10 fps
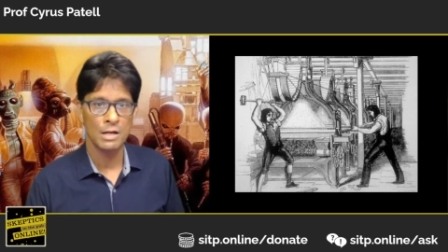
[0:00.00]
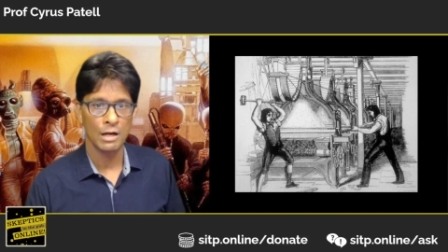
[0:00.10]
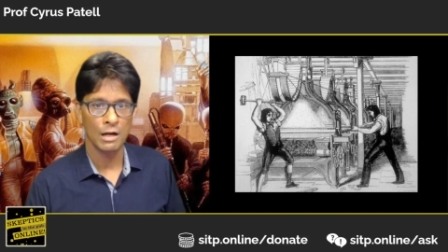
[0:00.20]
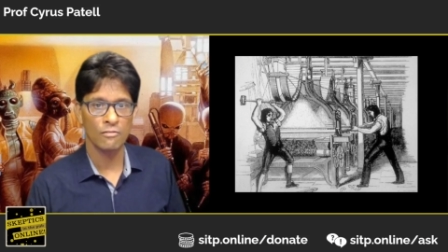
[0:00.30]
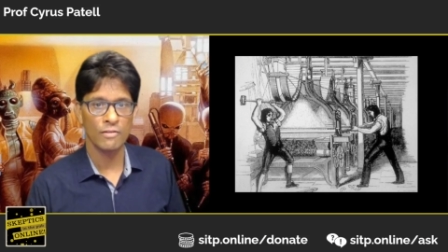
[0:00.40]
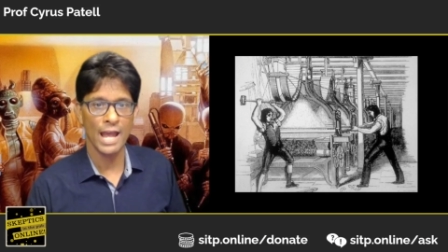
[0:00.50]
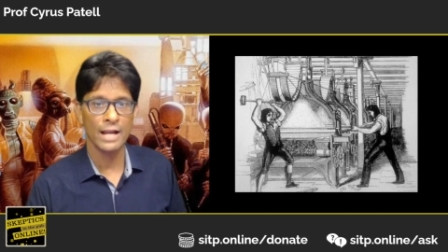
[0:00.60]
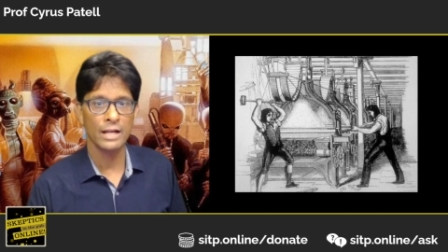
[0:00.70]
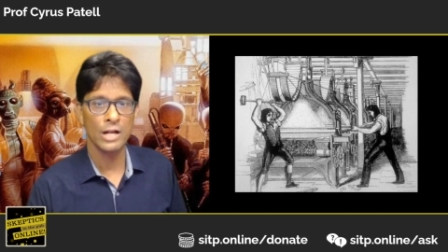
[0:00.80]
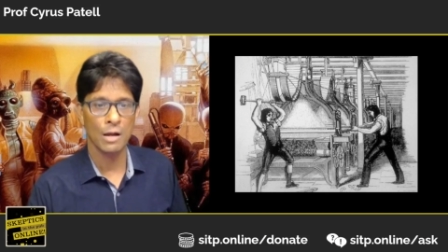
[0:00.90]
of
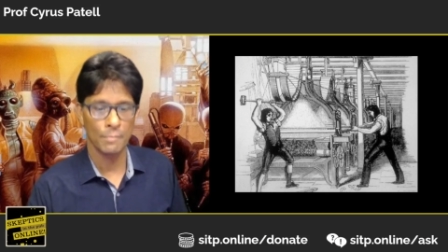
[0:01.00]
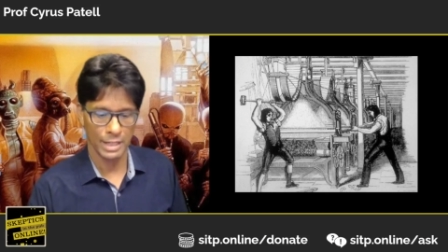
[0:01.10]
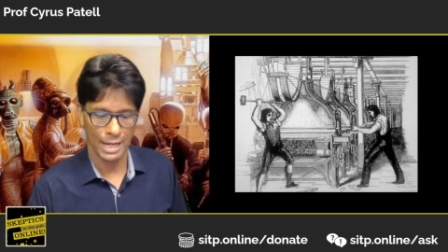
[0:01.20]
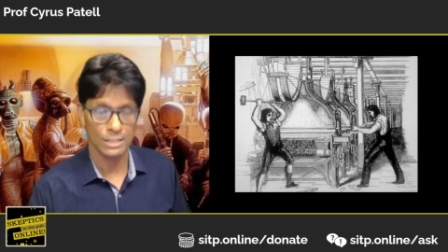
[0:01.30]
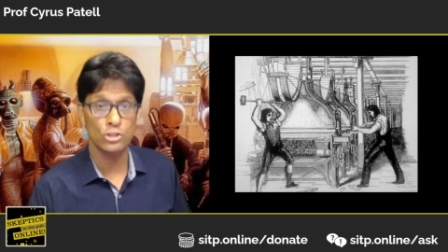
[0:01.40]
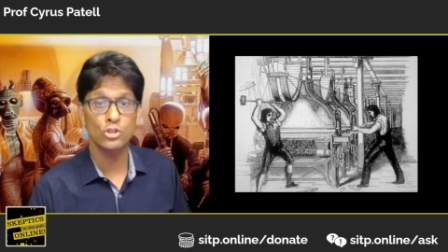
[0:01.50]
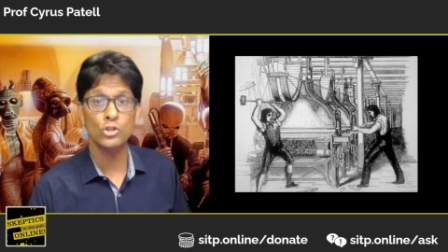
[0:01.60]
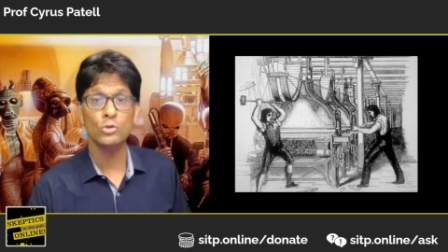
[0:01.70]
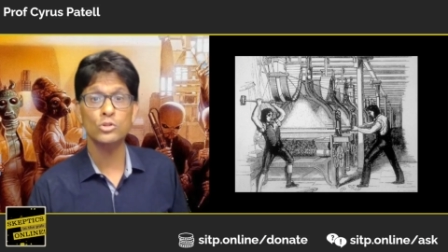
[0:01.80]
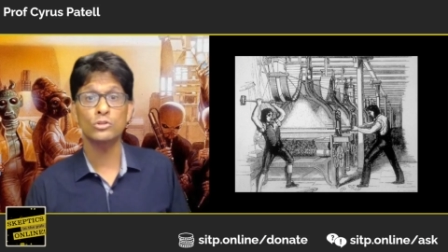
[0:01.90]
economic and
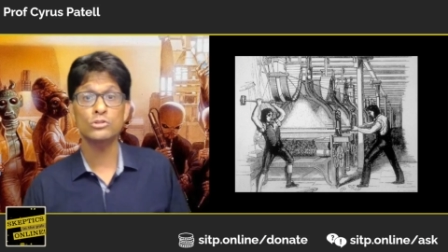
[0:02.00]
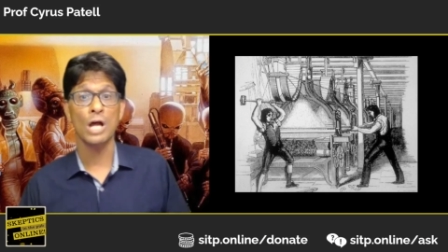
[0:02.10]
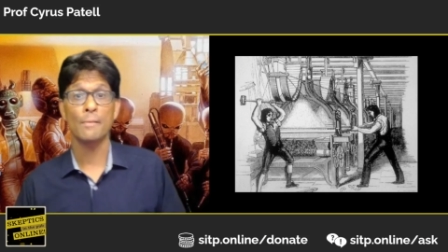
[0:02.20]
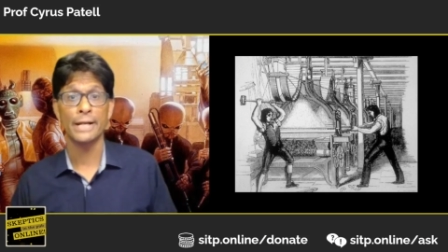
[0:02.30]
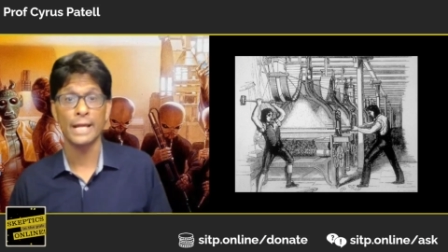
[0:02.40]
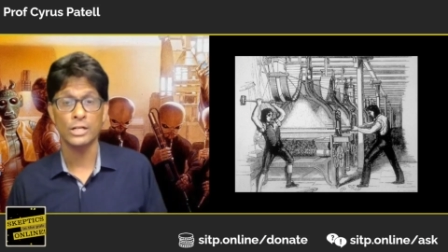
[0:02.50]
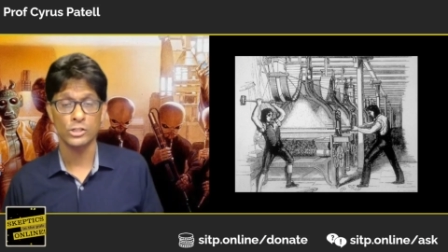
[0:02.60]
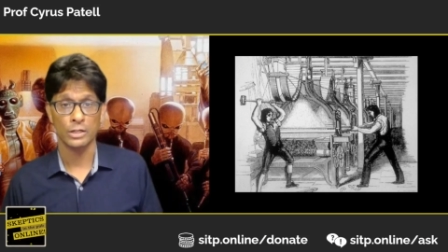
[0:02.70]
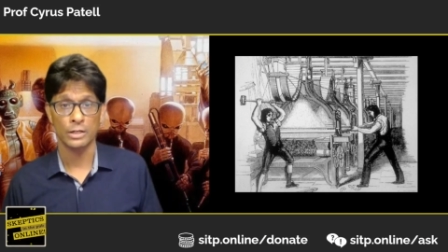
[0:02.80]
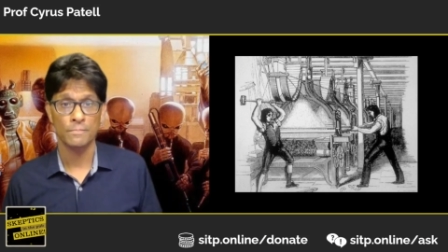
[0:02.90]
social
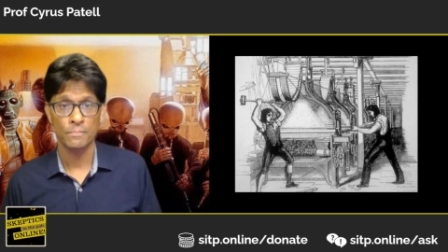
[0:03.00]
domination.